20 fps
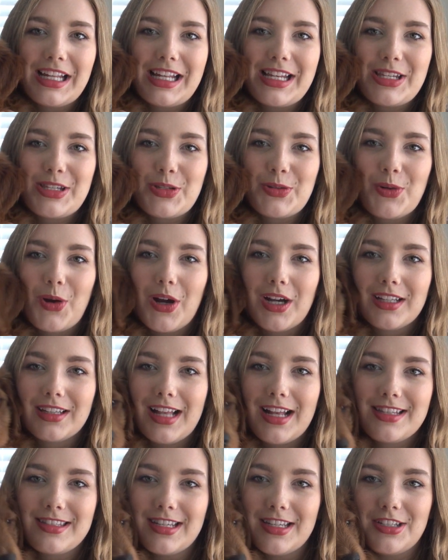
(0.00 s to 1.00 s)
into our
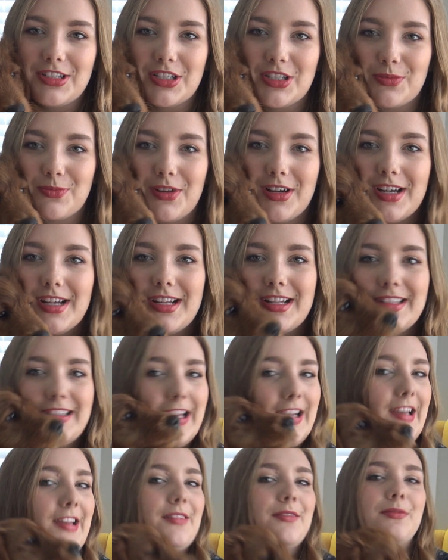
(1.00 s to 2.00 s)
lesson. Just 1
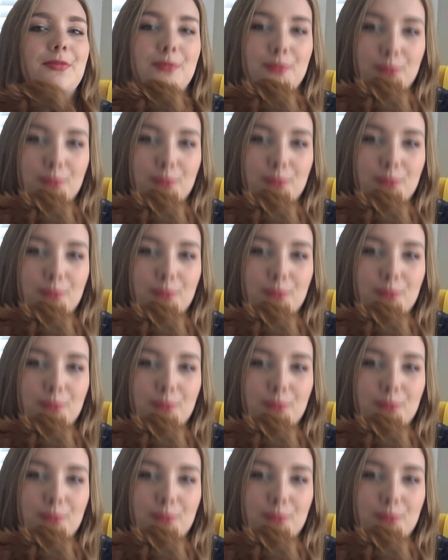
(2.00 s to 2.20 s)
second.